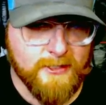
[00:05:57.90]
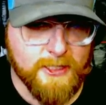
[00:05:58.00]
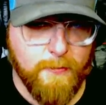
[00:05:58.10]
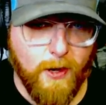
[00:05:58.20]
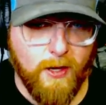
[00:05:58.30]

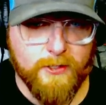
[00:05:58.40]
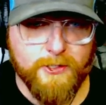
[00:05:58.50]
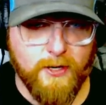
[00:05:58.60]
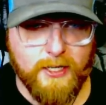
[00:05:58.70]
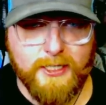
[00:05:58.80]
Small
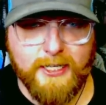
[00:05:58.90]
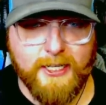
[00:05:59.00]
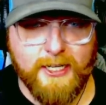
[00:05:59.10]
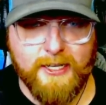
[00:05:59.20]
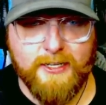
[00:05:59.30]
truck that
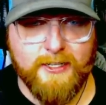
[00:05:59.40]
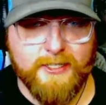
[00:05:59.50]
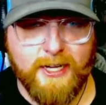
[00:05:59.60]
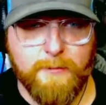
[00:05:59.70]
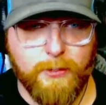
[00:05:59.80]
can get in
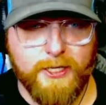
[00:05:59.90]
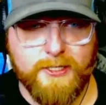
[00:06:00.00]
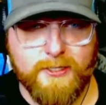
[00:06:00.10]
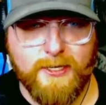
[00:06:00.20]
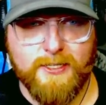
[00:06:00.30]
tight
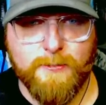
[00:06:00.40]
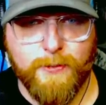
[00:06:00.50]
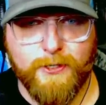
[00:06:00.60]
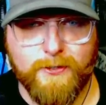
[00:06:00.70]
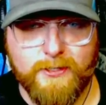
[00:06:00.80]
places, I
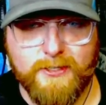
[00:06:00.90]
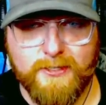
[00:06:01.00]
suppose.